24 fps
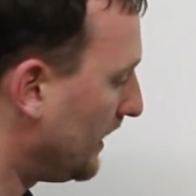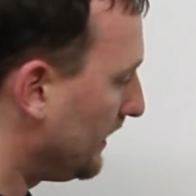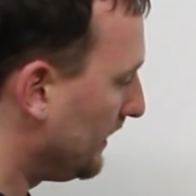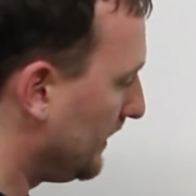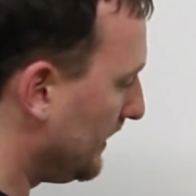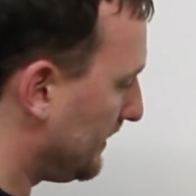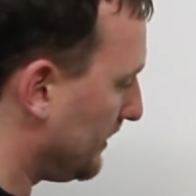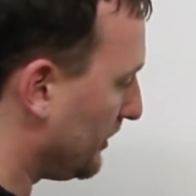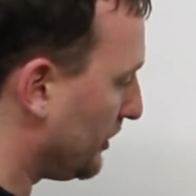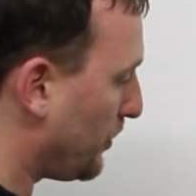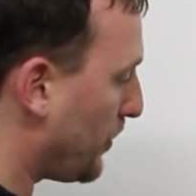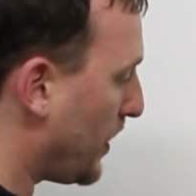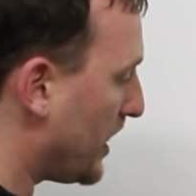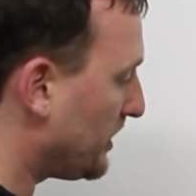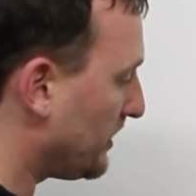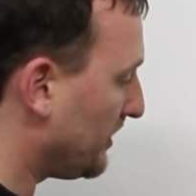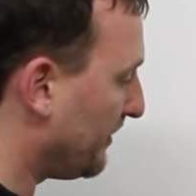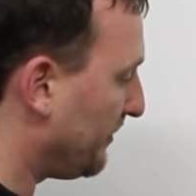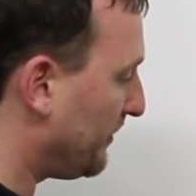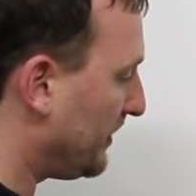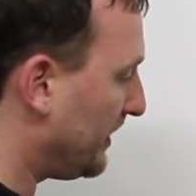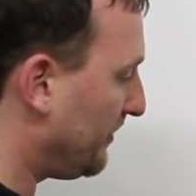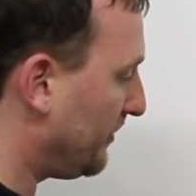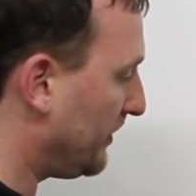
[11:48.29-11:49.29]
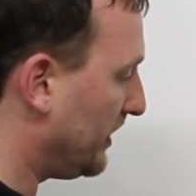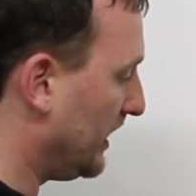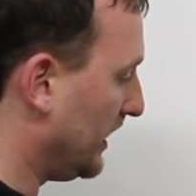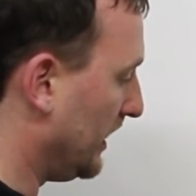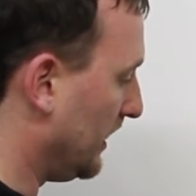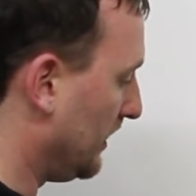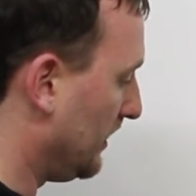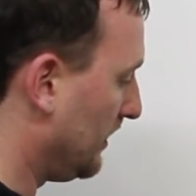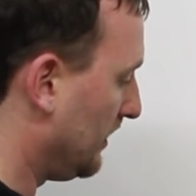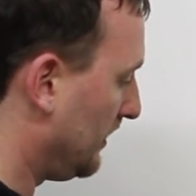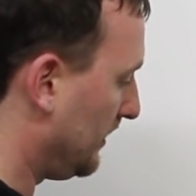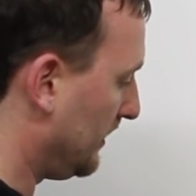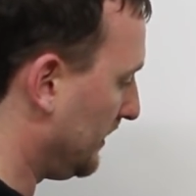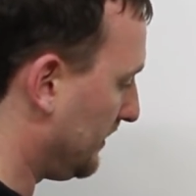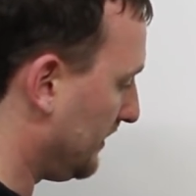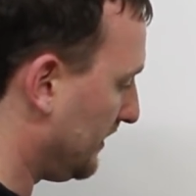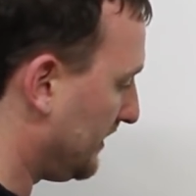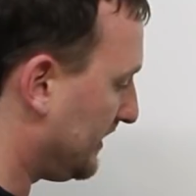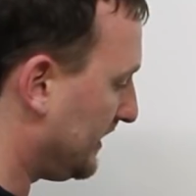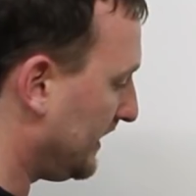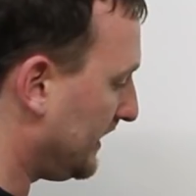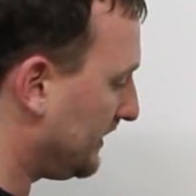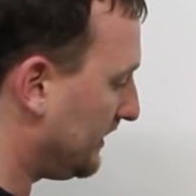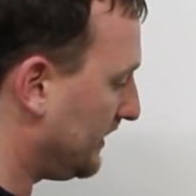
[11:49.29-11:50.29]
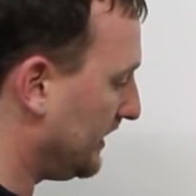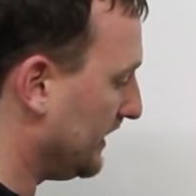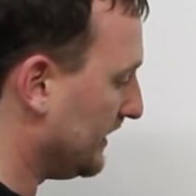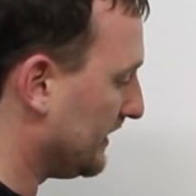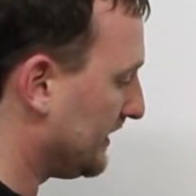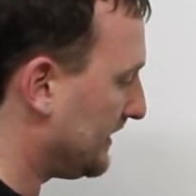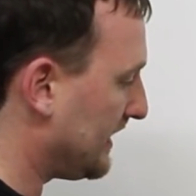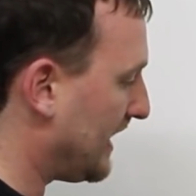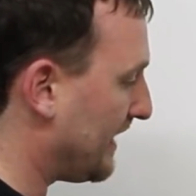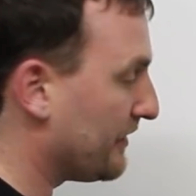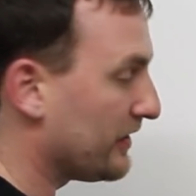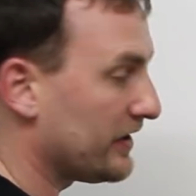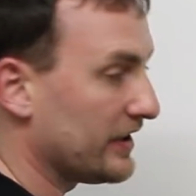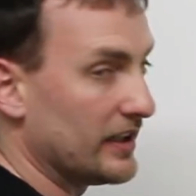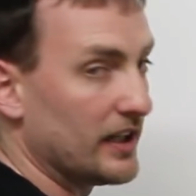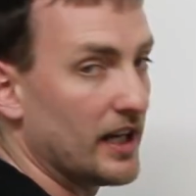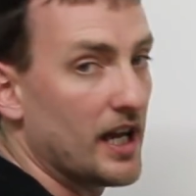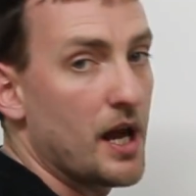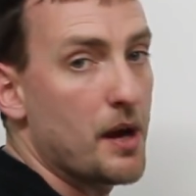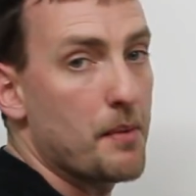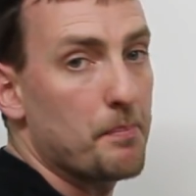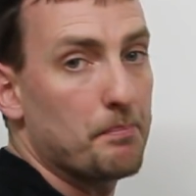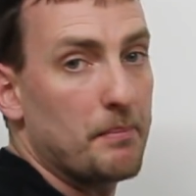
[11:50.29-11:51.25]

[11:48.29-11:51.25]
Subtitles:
This is question 15. This is 16, 17.